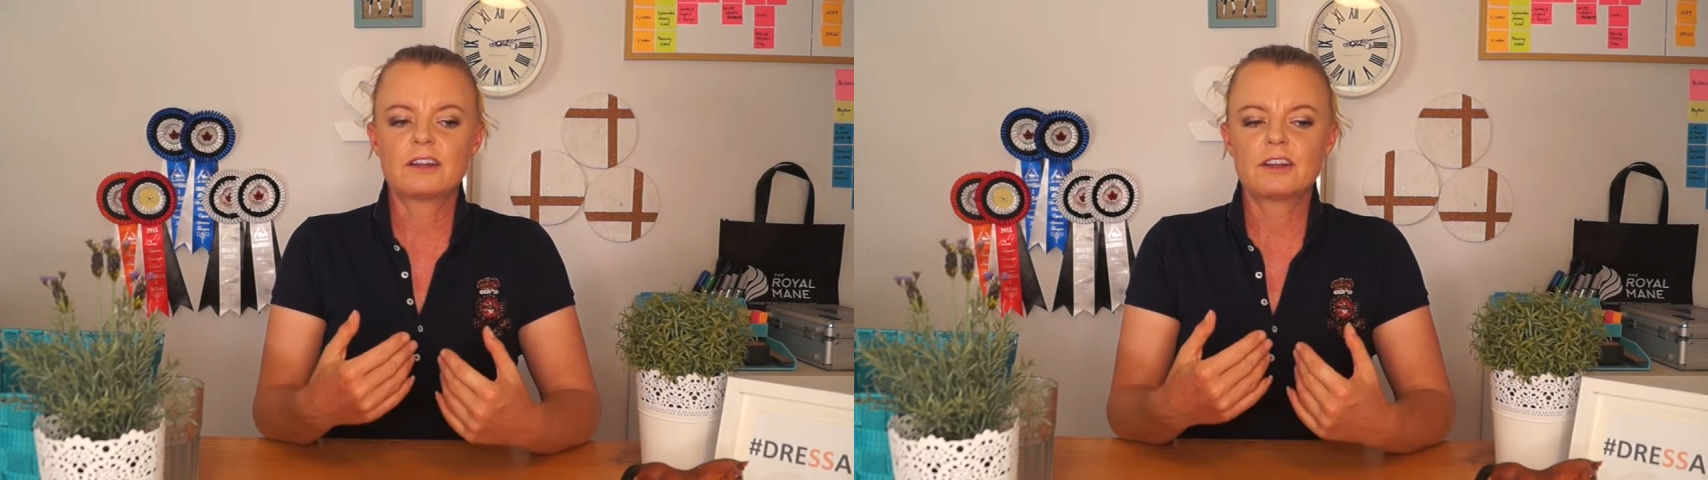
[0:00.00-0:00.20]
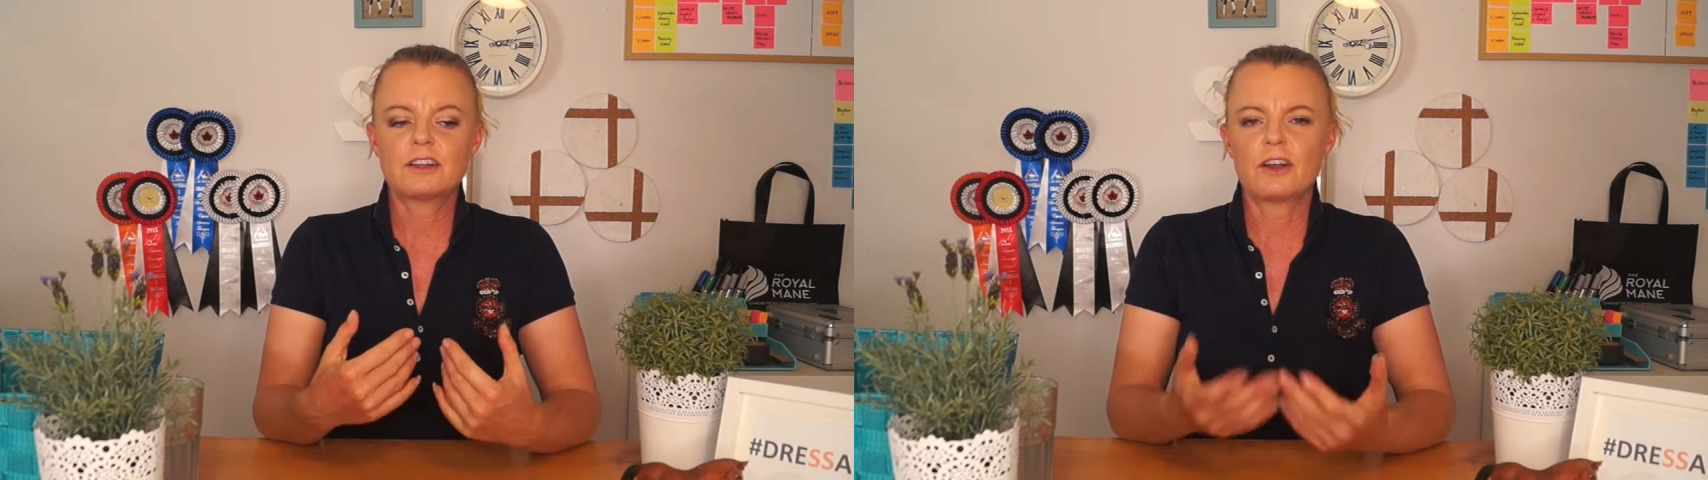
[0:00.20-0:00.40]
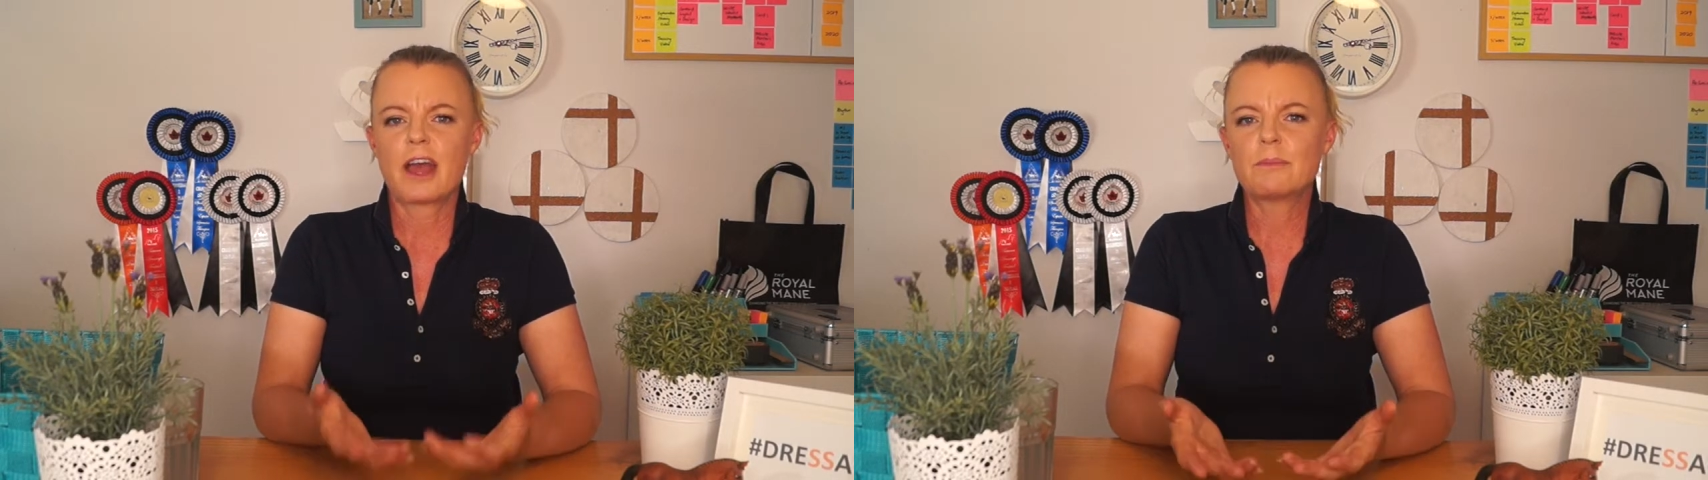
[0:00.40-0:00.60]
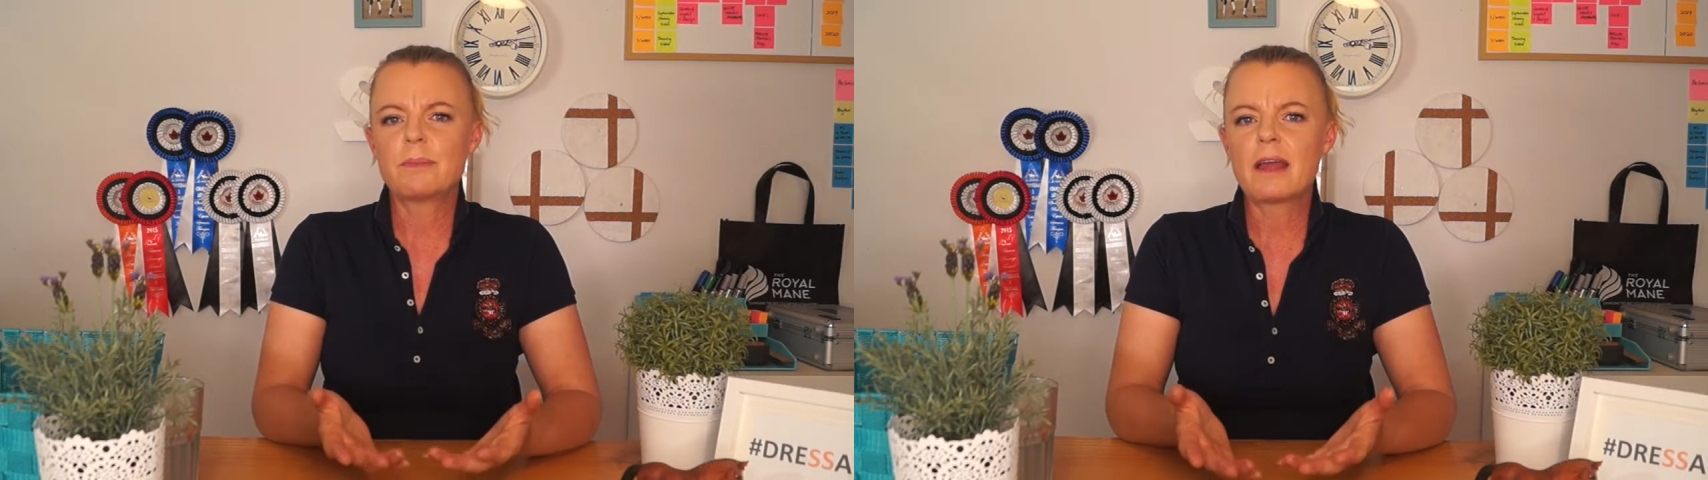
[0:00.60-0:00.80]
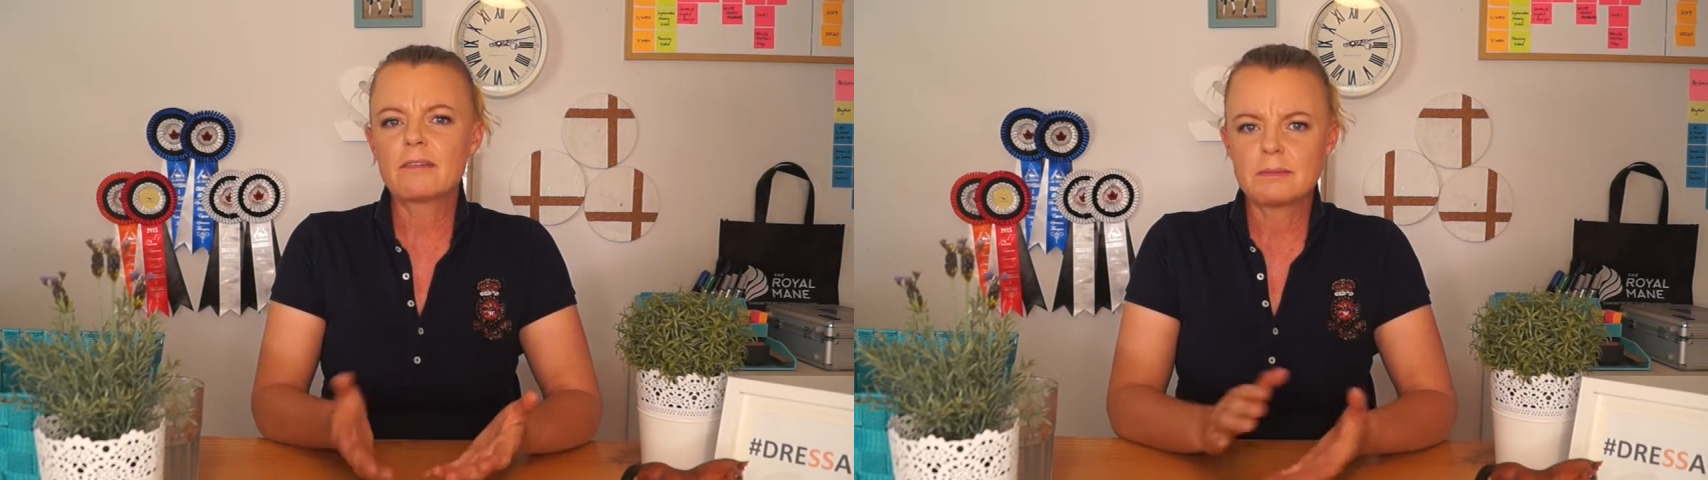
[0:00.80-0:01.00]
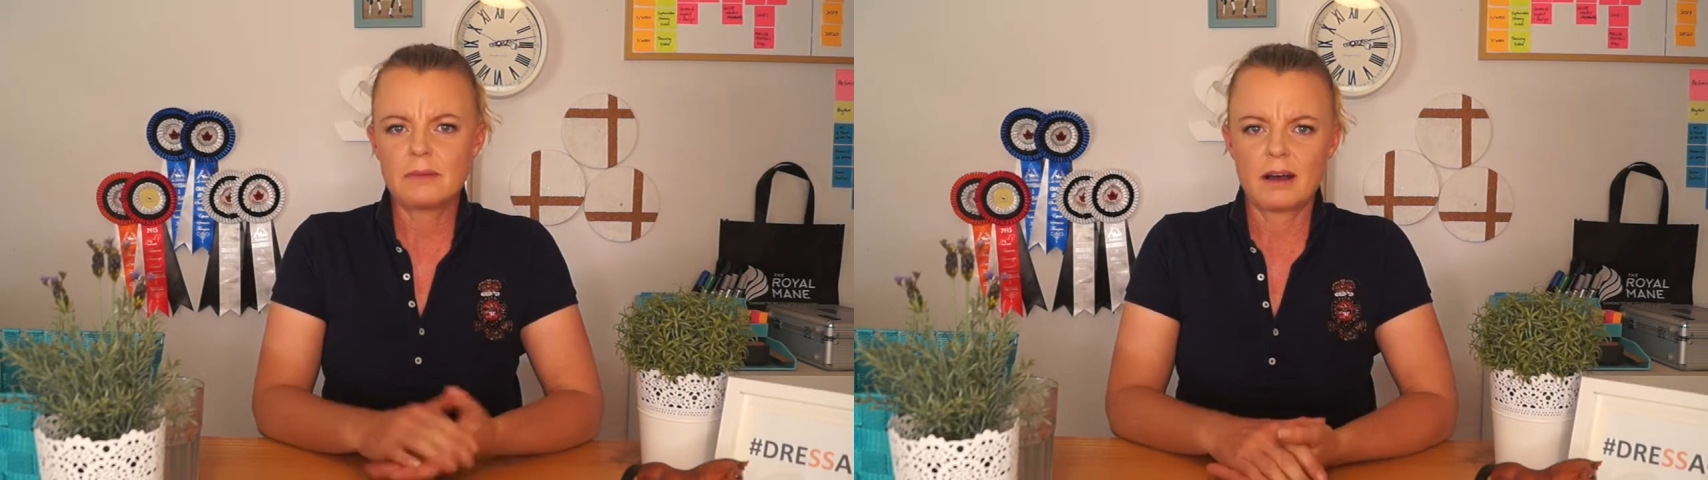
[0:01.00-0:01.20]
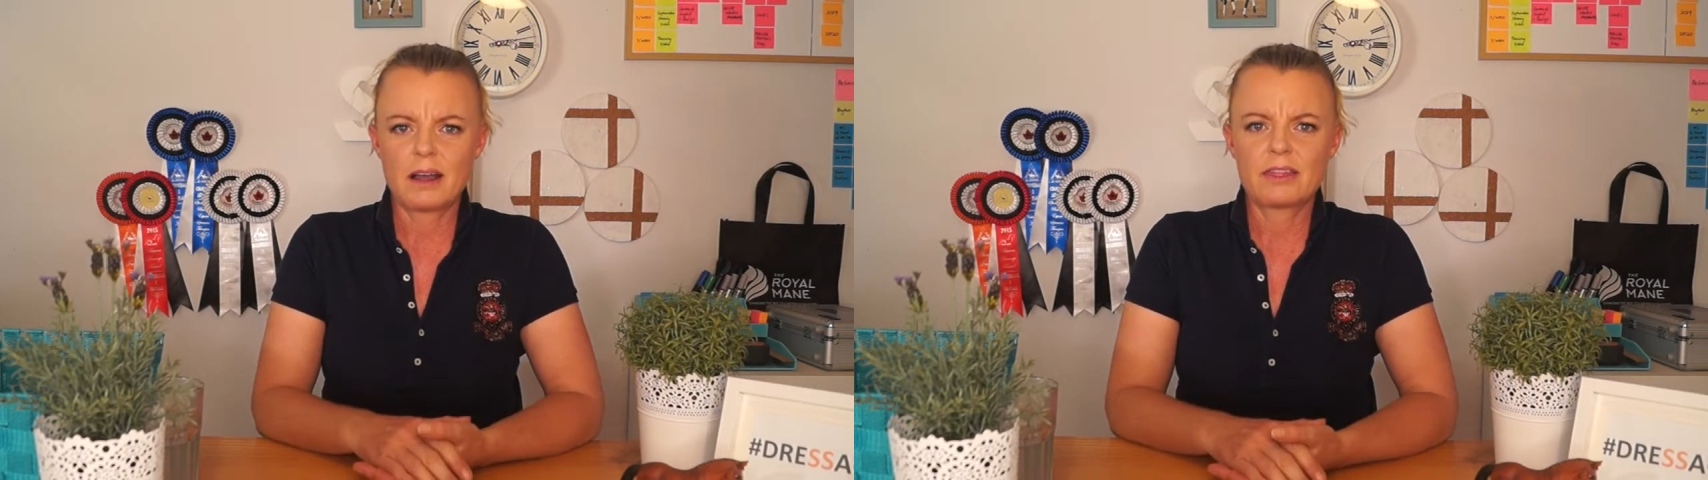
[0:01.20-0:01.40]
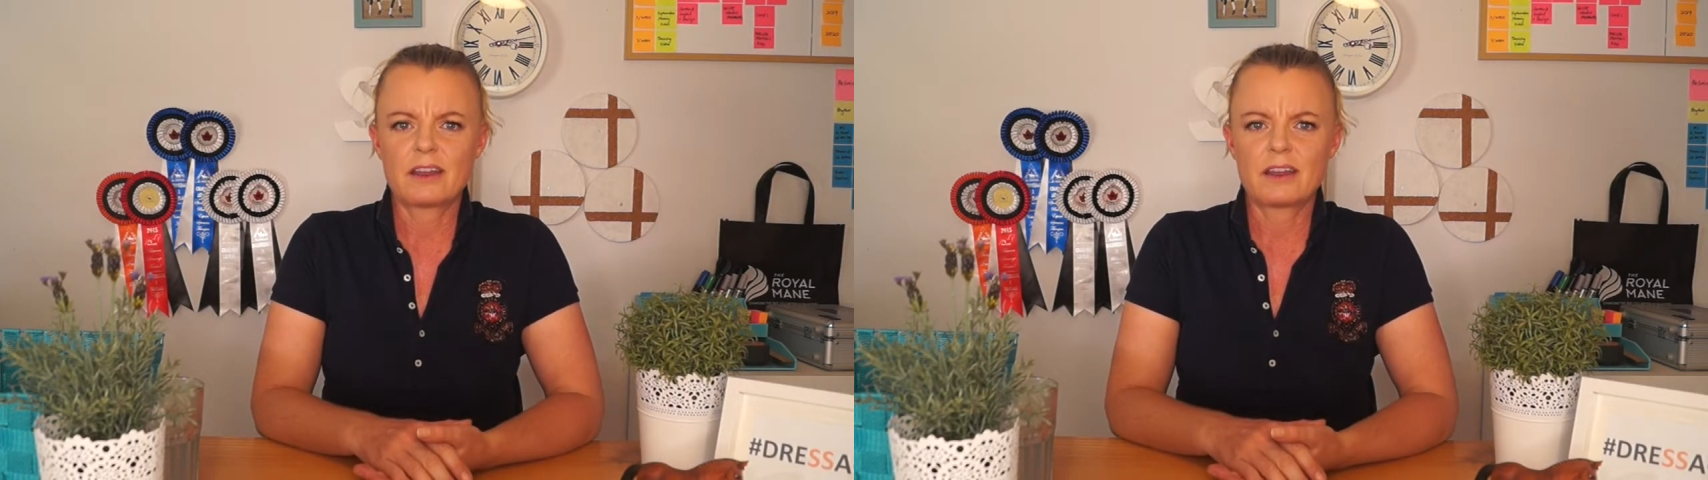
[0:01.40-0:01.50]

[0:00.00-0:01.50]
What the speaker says: and bear in mind